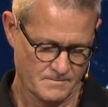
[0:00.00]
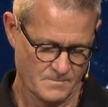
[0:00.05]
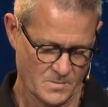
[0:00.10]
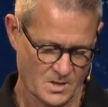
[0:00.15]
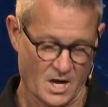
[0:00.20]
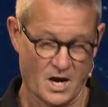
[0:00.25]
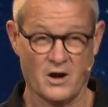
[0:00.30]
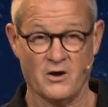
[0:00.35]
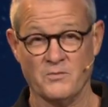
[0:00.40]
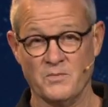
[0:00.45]

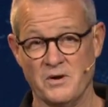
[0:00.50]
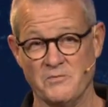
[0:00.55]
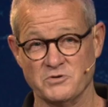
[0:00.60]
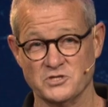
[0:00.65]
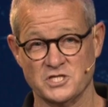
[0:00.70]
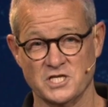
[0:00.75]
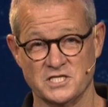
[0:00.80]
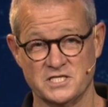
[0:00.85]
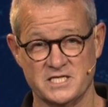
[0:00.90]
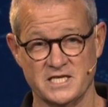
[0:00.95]
I remember
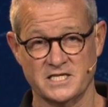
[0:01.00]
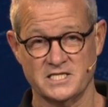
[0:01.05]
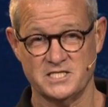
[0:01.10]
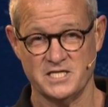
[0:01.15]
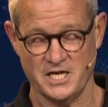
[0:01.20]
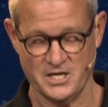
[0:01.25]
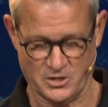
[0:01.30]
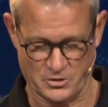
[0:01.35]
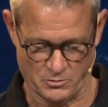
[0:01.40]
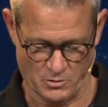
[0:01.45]
as a
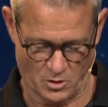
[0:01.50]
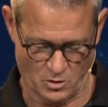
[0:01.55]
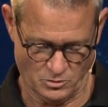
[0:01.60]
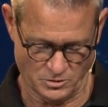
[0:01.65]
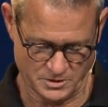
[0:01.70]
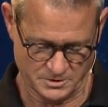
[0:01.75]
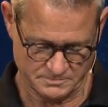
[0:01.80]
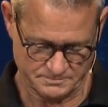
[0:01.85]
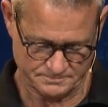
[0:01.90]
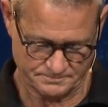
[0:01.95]

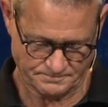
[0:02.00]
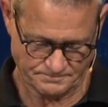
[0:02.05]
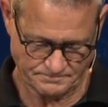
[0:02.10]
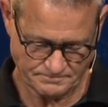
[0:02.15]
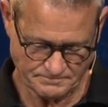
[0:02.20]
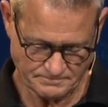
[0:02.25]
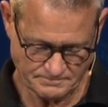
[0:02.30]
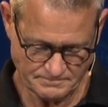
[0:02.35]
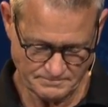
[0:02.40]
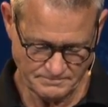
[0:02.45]
16-year-old,
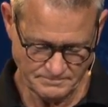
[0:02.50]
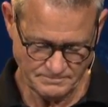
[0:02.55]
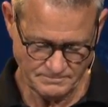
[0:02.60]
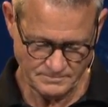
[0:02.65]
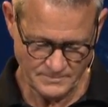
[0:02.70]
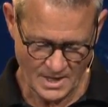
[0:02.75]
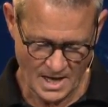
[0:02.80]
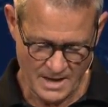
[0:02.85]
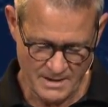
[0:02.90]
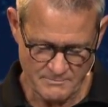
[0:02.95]

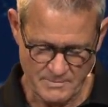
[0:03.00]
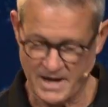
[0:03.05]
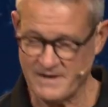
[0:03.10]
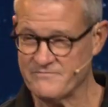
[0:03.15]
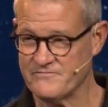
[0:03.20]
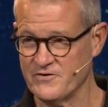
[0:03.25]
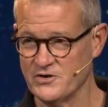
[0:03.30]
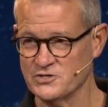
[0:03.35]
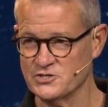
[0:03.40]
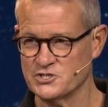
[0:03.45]
my
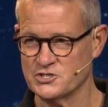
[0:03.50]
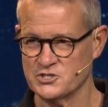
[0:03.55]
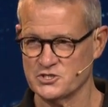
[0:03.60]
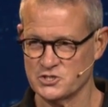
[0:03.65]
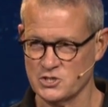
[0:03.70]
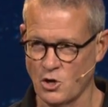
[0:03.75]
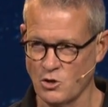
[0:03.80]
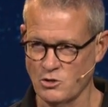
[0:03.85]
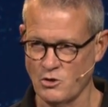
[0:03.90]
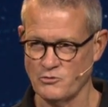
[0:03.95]
first
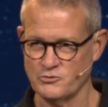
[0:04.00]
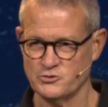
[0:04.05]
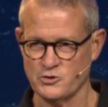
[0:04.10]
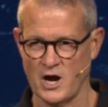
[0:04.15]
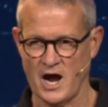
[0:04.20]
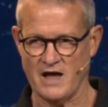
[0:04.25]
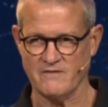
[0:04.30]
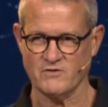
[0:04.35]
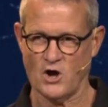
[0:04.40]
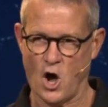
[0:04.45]
solo
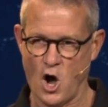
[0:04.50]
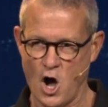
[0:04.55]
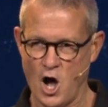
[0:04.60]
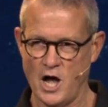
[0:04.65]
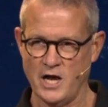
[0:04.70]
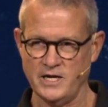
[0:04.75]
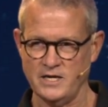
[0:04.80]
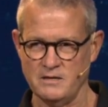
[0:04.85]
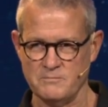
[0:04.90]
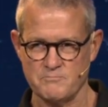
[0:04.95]
drive
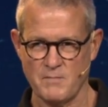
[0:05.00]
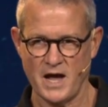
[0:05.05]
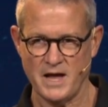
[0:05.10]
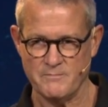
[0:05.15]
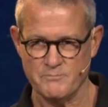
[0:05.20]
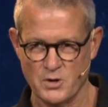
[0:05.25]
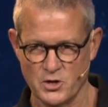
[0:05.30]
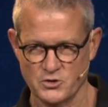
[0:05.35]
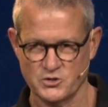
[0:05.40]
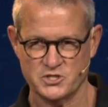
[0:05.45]
on my
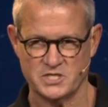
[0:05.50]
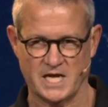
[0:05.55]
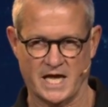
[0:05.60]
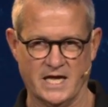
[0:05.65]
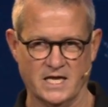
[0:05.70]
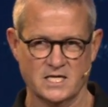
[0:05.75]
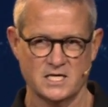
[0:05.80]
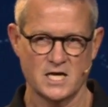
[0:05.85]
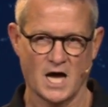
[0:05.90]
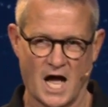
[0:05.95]

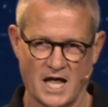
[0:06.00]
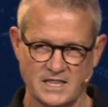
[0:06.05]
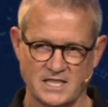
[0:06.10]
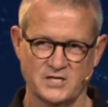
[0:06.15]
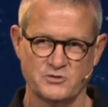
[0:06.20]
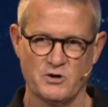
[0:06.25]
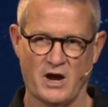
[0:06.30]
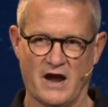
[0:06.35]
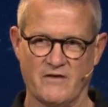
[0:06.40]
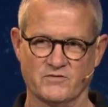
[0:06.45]
birthday, got the
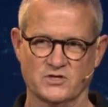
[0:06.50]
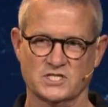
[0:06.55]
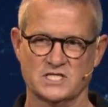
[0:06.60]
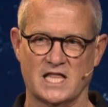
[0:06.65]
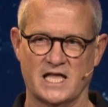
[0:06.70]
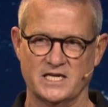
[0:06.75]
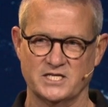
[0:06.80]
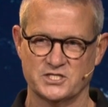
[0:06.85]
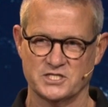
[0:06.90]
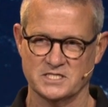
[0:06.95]
driver's
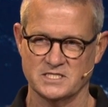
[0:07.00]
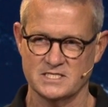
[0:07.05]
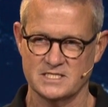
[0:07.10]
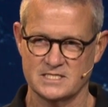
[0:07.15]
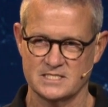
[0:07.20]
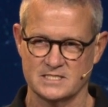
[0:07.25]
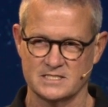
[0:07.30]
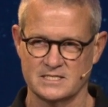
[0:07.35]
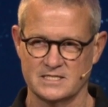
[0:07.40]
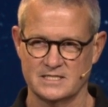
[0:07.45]

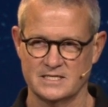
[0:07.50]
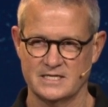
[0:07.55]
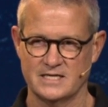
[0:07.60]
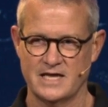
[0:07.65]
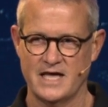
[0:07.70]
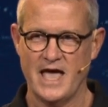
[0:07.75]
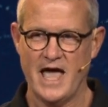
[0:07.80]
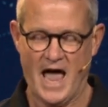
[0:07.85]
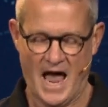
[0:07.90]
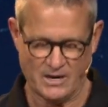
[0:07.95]
license,
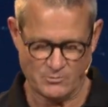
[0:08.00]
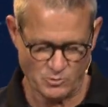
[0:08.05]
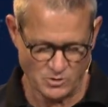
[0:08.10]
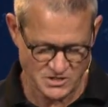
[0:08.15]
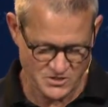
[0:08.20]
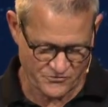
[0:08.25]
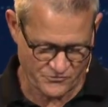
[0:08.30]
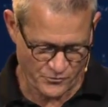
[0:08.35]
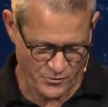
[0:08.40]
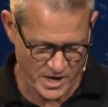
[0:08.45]
and
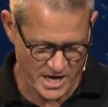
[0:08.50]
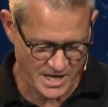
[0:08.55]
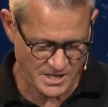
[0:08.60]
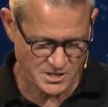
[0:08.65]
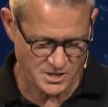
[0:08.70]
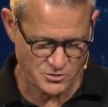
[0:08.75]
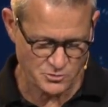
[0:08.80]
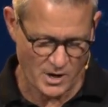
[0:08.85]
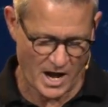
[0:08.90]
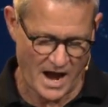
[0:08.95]
was free
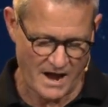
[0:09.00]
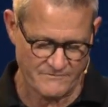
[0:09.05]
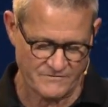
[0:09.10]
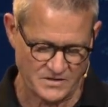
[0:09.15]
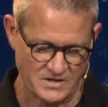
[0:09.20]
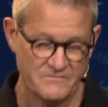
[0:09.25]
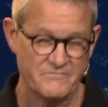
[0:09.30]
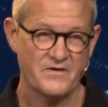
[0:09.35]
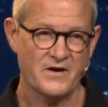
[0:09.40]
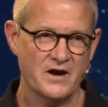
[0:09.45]
to drive for
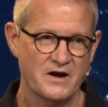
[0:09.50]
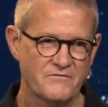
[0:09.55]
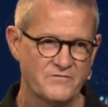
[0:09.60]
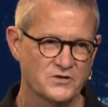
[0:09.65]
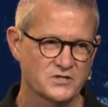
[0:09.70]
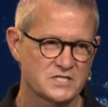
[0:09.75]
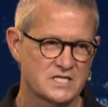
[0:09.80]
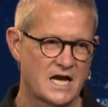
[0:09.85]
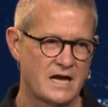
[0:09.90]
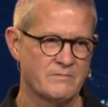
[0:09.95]
the very
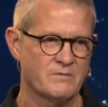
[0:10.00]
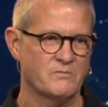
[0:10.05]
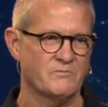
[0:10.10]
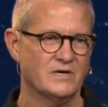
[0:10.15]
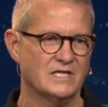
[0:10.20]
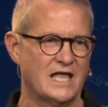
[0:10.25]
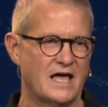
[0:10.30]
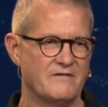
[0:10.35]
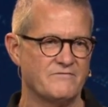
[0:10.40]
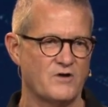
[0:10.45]
first time in my
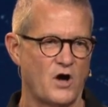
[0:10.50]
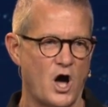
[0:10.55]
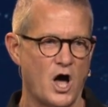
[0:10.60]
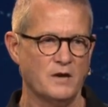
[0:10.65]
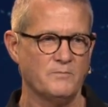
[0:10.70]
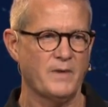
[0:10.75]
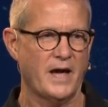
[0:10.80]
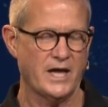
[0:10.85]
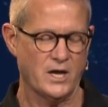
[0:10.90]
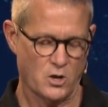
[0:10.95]
life
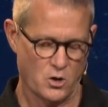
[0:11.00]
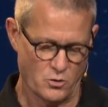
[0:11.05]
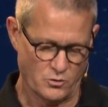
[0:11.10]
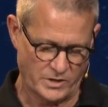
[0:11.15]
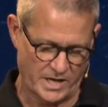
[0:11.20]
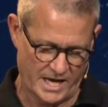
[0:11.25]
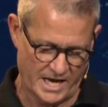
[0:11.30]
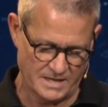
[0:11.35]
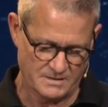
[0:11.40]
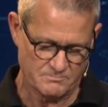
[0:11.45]
on my own
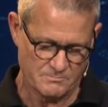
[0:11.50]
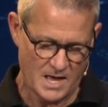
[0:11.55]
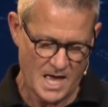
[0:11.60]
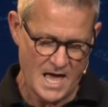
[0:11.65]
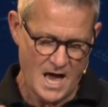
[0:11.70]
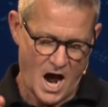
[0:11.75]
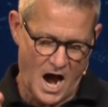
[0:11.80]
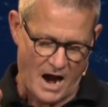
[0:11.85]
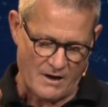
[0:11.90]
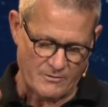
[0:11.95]
in our